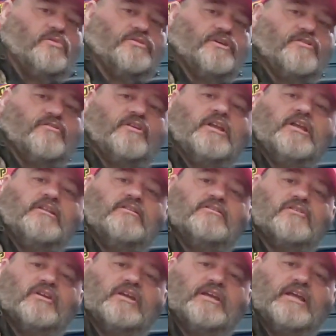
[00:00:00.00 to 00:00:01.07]
underneath
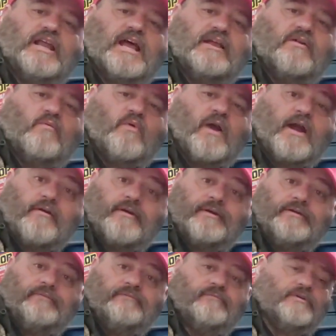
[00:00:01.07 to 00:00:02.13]
so you can get at your
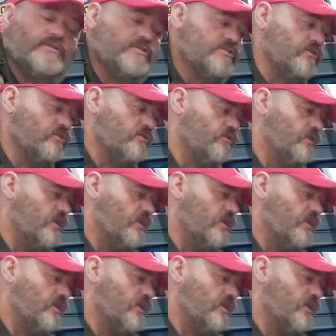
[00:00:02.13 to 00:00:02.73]
wiring, which is a good